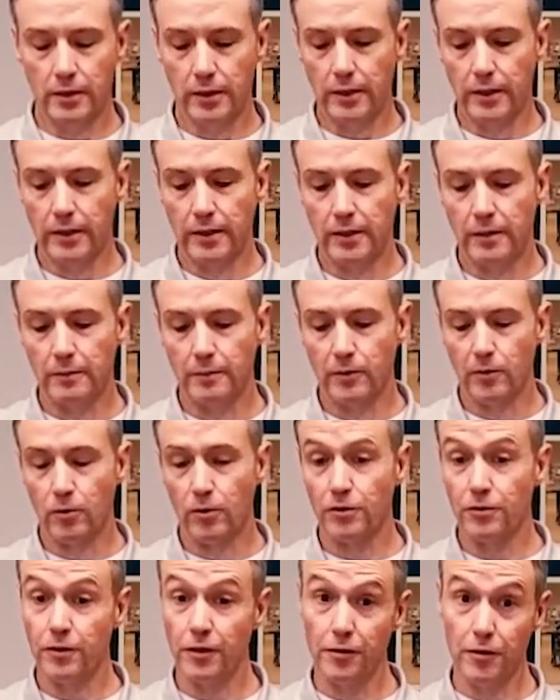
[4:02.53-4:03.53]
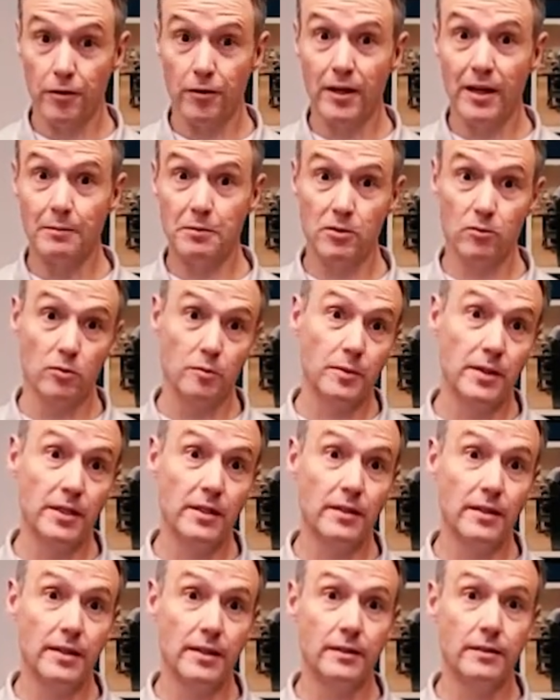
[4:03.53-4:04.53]
Of course, the third option would
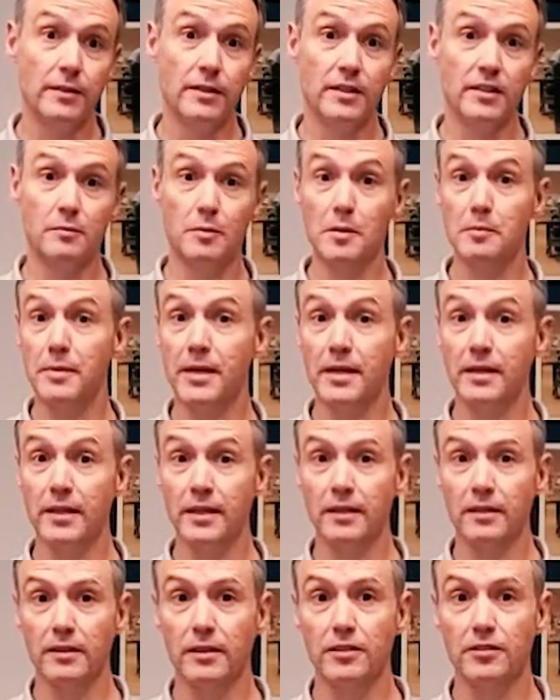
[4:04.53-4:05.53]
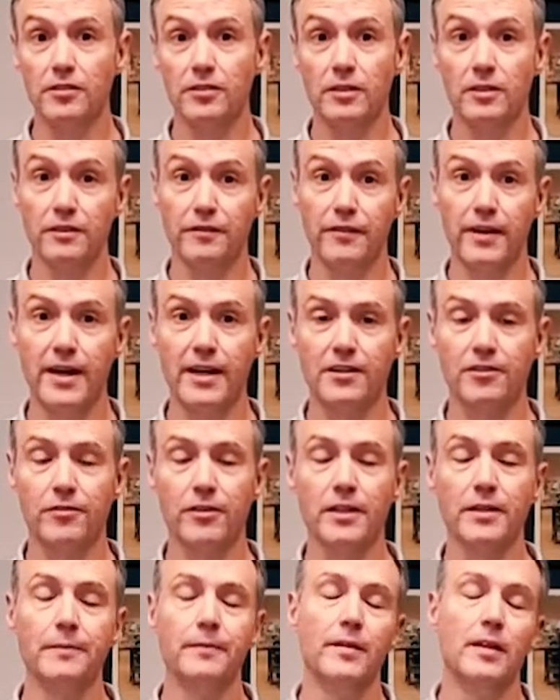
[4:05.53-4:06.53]
be that it needs to be made endless in the
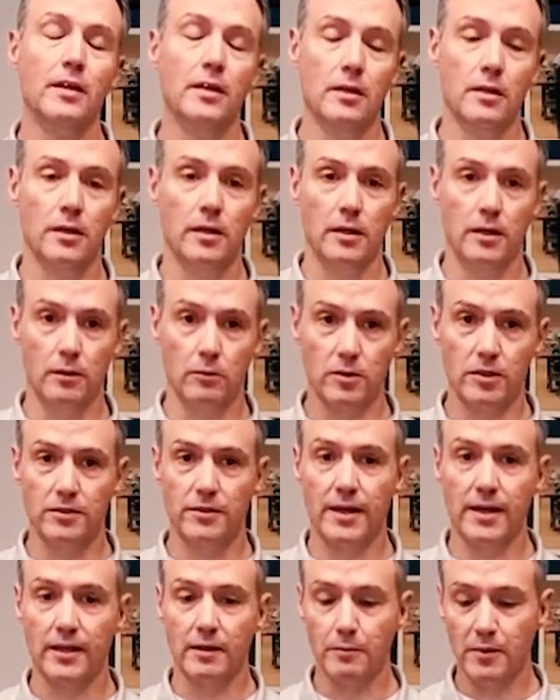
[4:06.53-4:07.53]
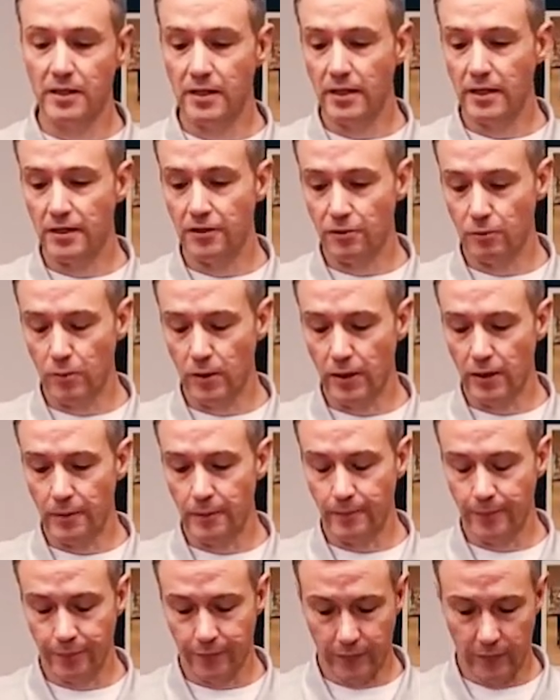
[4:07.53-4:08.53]
factory, which that can be done as well.